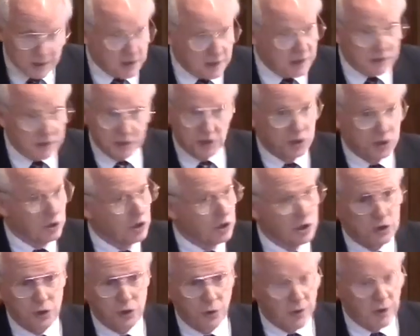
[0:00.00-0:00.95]
as a
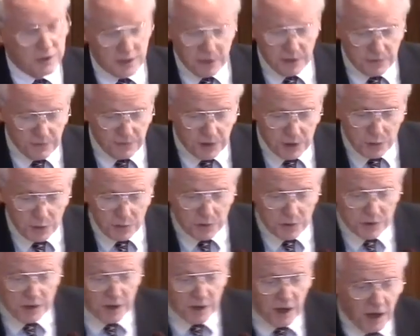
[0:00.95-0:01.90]
church or as
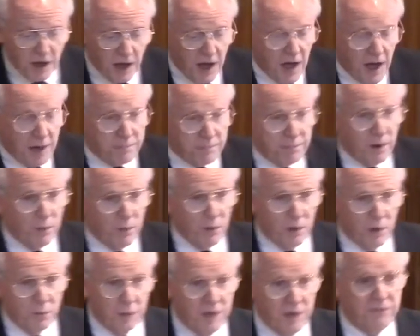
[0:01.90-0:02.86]
individuals, but
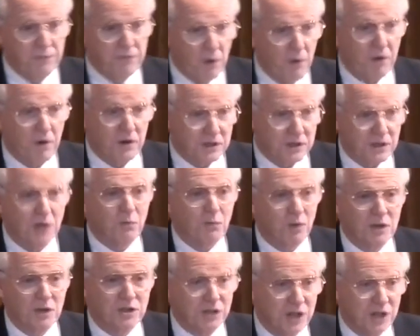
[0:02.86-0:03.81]
when we focus on
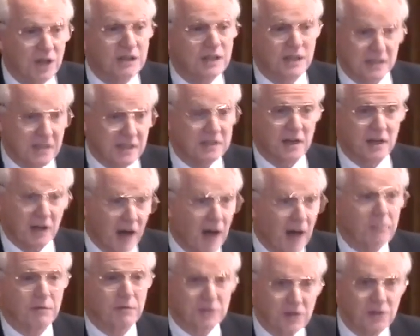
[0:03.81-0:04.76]
what Jesus has
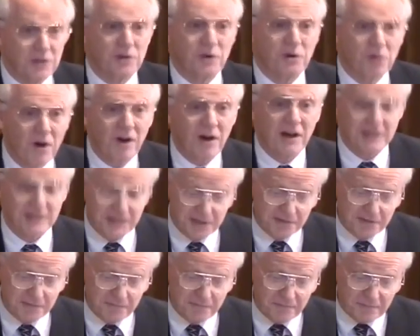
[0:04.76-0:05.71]
accomplished on the
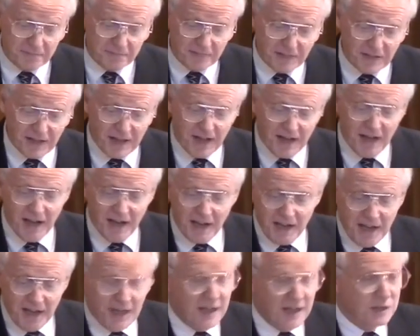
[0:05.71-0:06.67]
cross.
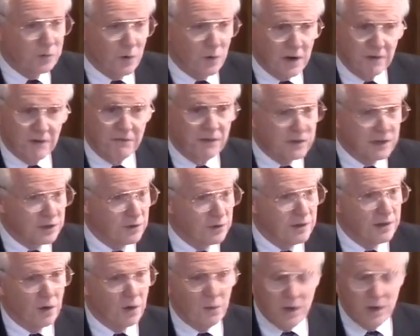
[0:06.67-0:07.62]
He has won a victory
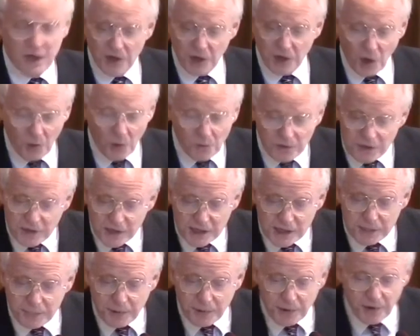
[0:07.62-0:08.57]
that we can only
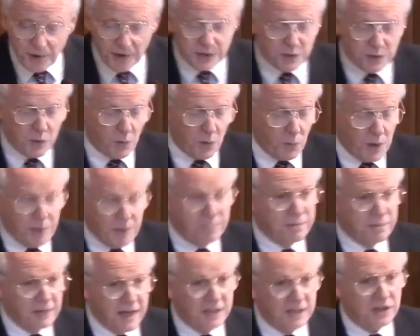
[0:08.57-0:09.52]
experience when we
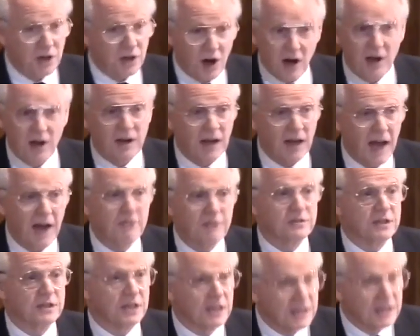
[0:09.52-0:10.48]
place our lives
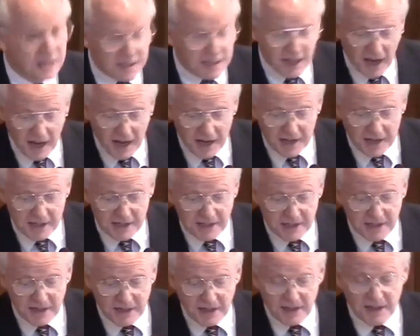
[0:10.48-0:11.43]
in His
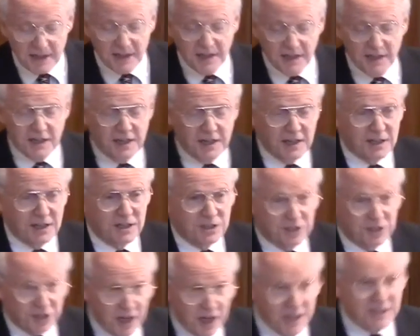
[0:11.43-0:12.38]
hands.
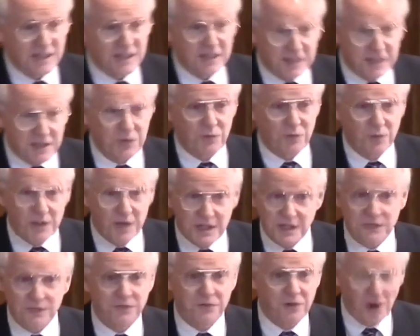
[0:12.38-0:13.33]
Jesus is the
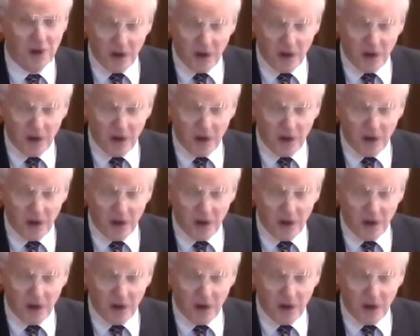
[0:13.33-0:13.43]
reason for our